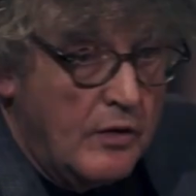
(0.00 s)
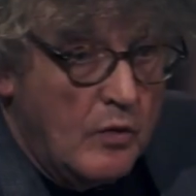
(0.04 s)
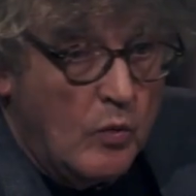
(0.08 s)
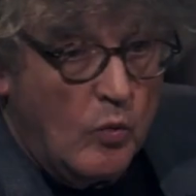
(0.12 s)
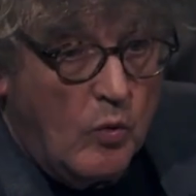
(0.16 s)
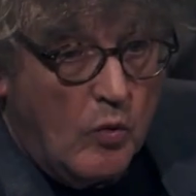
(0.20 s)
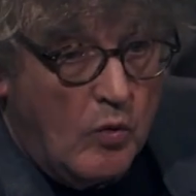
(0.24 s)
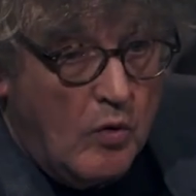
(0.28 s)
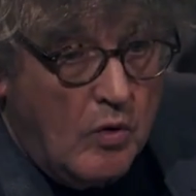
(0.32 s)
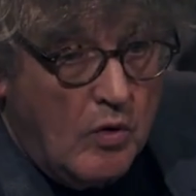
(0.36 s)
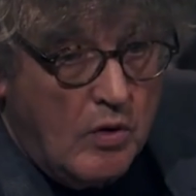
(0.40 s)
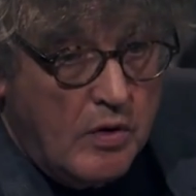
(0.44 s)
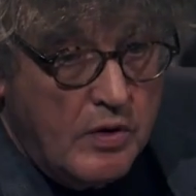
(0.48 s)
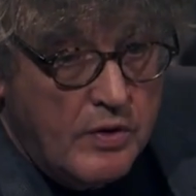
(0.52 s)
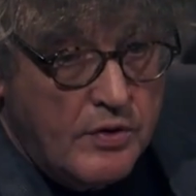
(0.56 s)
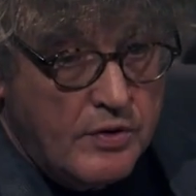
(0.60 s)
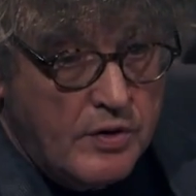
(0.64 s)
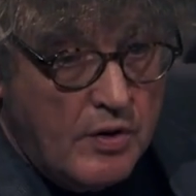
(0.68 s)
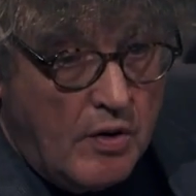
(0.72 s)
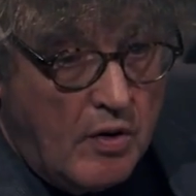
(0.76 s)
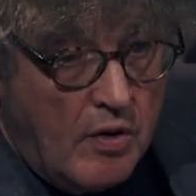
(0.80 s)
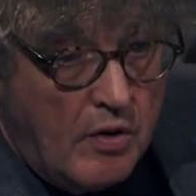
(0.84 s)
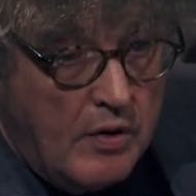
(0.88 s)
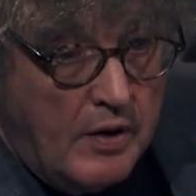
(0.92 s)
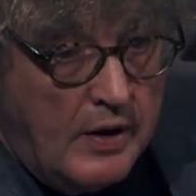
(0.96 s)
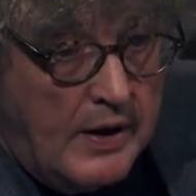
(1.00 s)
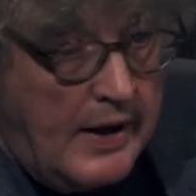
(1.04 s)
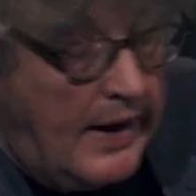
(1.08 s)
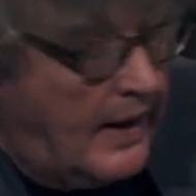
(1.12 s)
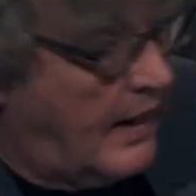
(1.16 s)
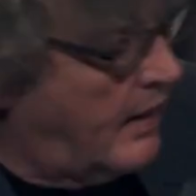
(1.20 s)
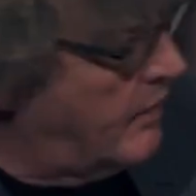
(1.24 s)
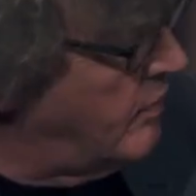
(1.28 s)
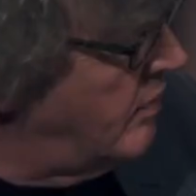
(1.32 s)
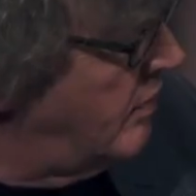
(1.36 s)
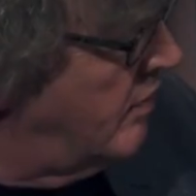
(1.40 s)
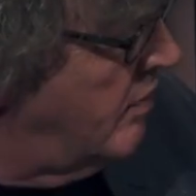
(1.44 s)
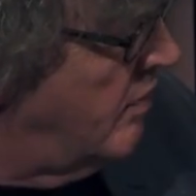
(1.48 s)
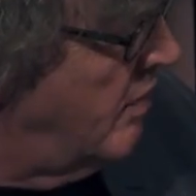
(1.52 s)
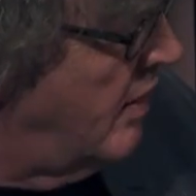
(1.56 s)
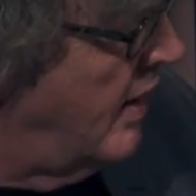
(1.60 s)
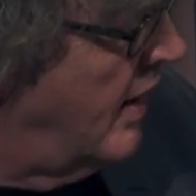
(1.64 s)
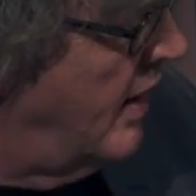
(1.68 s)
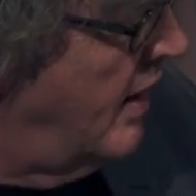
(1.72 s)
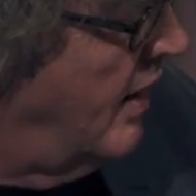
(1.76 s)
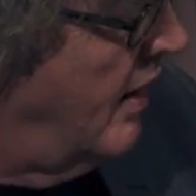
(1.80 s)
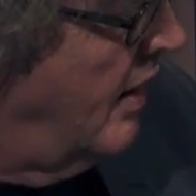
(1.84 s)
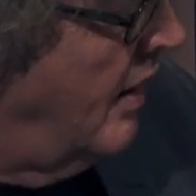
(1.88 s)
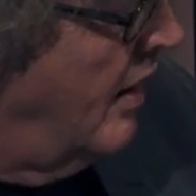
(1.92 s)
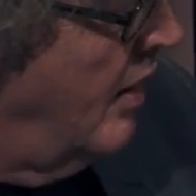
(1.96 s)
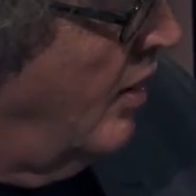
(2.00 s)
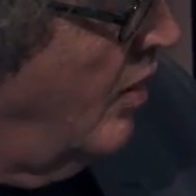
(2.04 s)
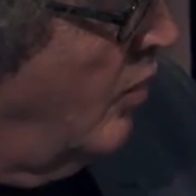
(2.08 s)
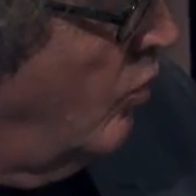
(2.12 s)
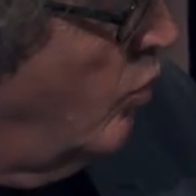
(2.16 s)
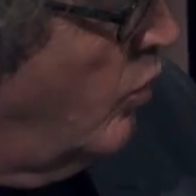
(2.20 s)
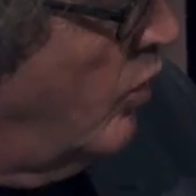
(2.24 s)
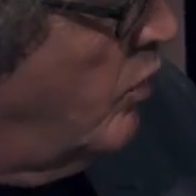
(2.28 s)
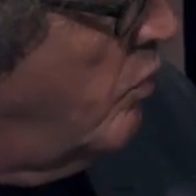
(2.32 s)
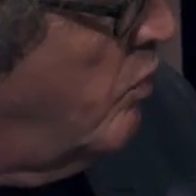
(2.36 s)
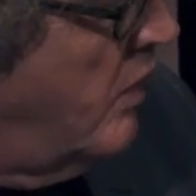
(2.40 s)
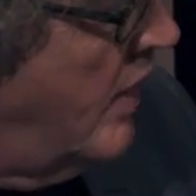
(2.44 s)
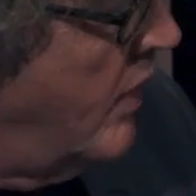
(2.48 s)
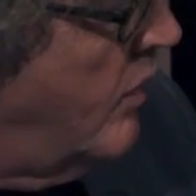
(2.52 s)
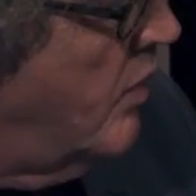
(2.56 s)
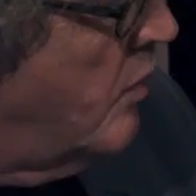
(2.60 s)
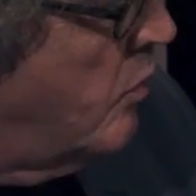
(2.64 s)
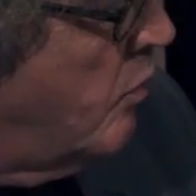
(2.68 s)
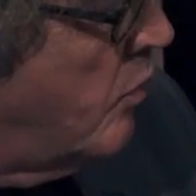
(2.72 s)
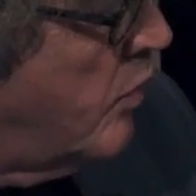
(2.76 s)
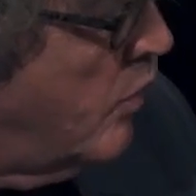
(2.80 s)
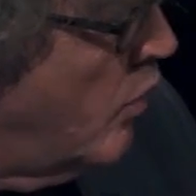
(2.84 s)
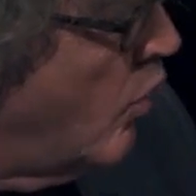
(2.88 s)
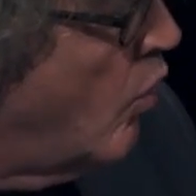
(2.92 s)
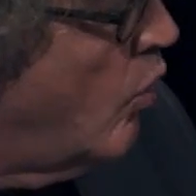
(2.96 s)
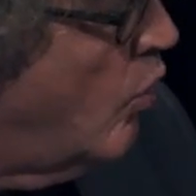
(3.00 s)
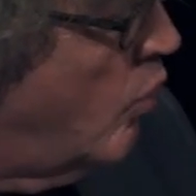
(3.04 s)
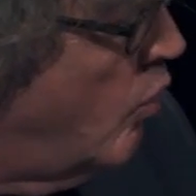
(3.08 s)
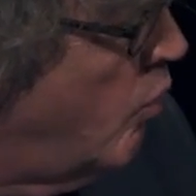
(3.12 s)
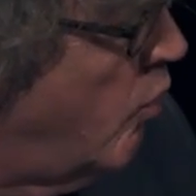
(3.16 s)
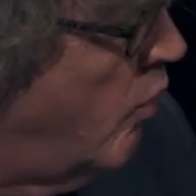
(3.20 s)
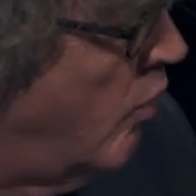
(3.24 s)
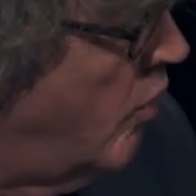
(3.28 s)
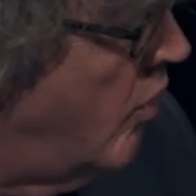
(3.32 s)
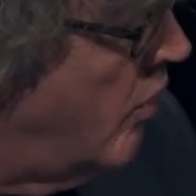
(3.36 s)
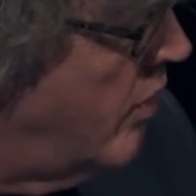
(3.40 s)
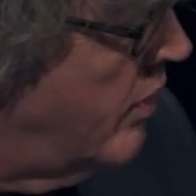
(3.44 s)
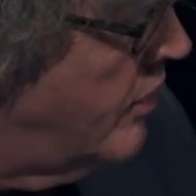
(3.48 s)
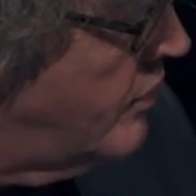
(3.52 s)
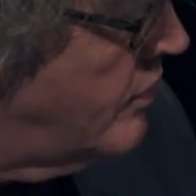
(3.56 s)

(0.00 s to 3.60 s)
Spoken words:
the war song category would be the pro-war